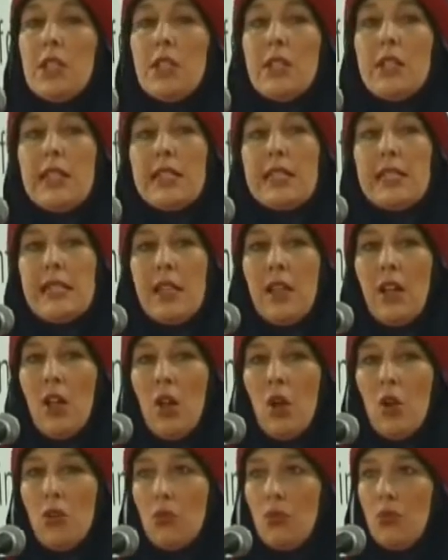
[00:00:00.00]
me to this
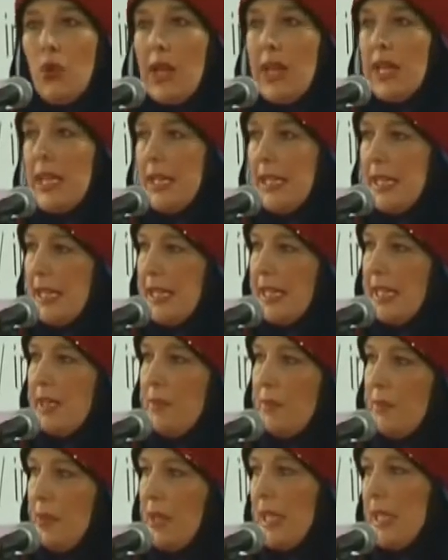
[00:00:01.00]
raised
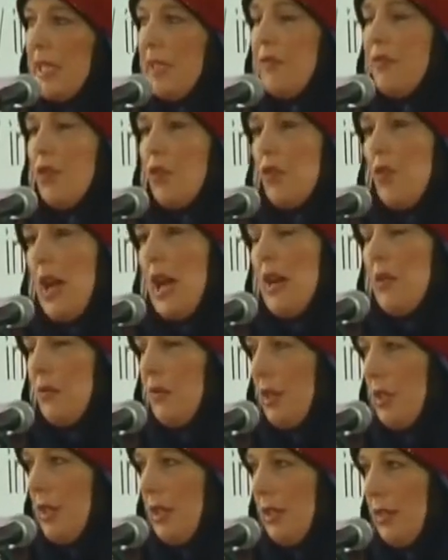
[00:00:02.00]
piece of
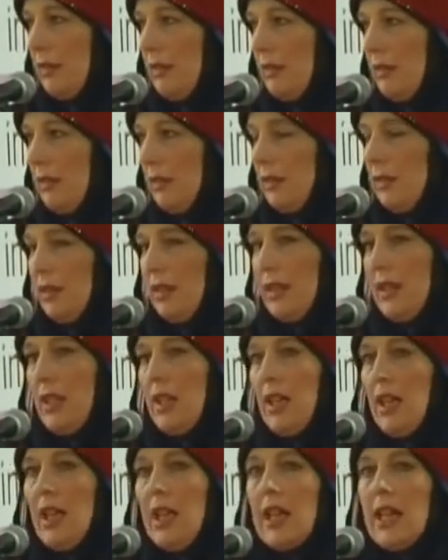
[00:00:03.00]
ground
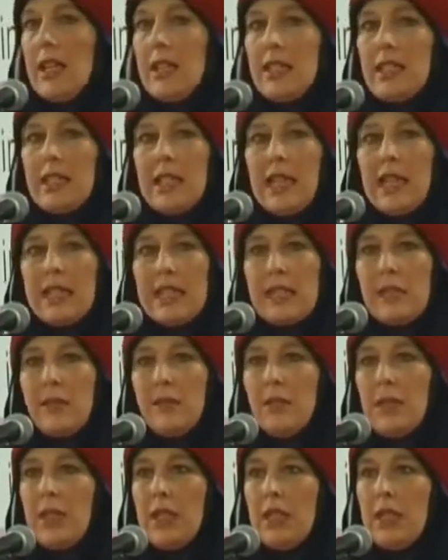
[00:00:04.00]
and asked
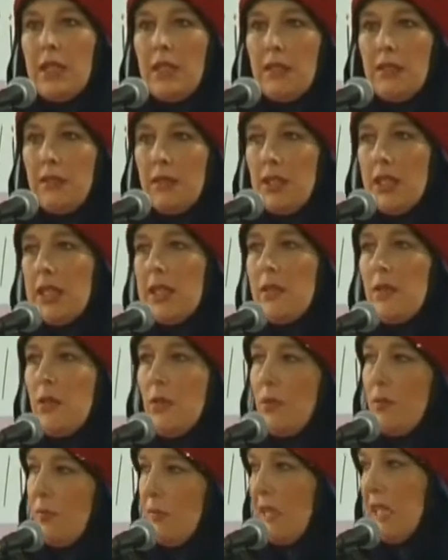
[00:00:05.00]
me
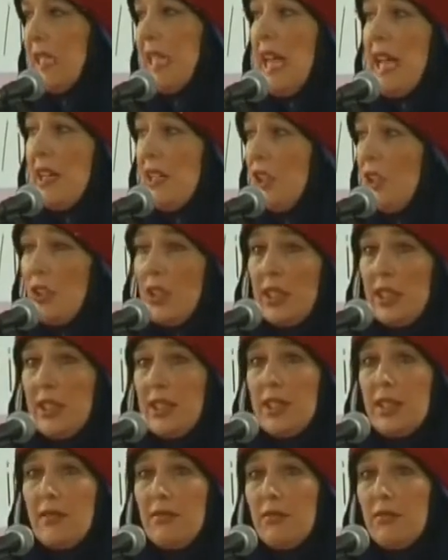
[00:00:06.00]
to stand on
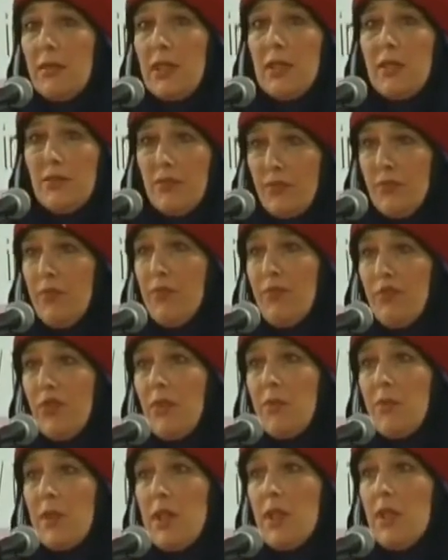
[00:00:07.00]
it
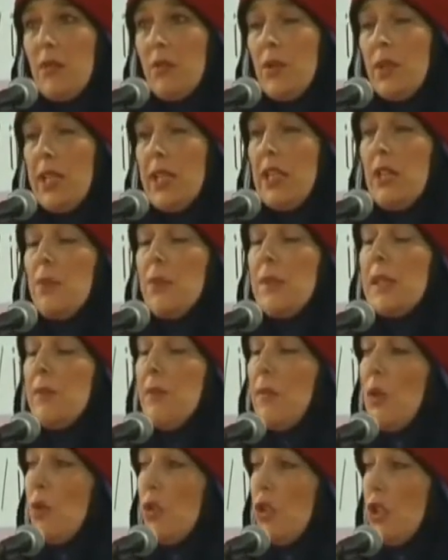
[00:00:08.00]
from the way he was
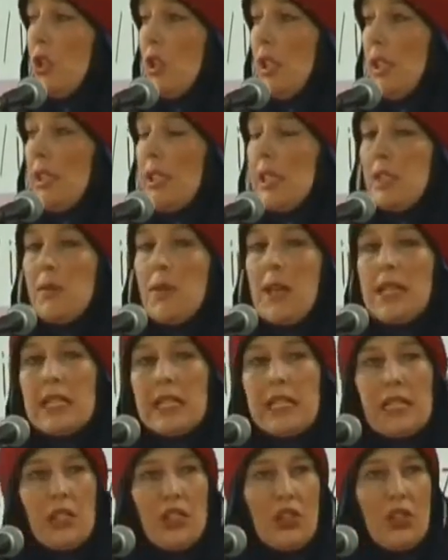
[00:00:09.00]
motioning. So I
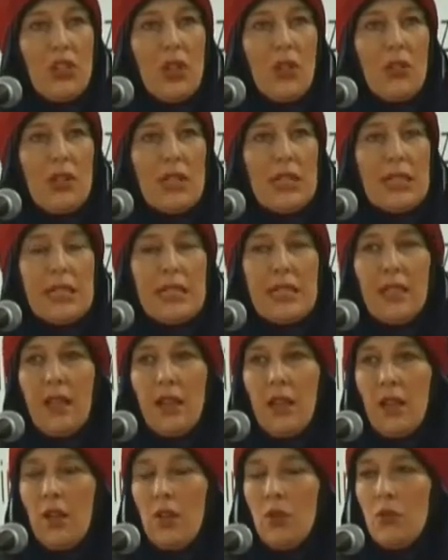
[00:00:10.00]
stood on this
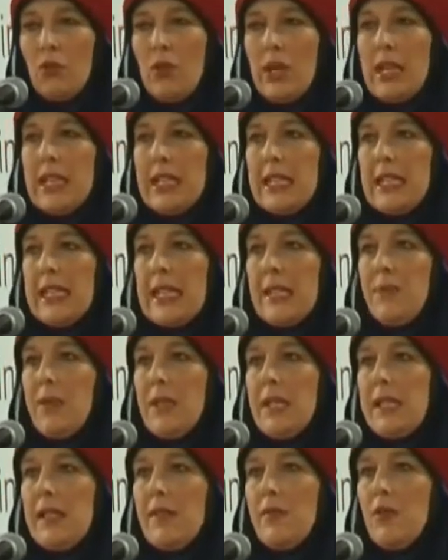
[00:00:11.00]
raised
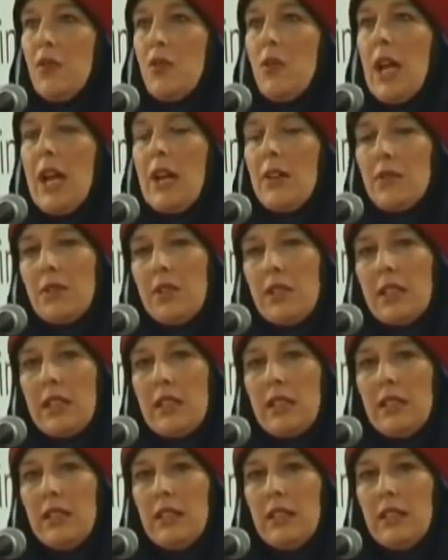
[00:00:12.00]
piece of ground,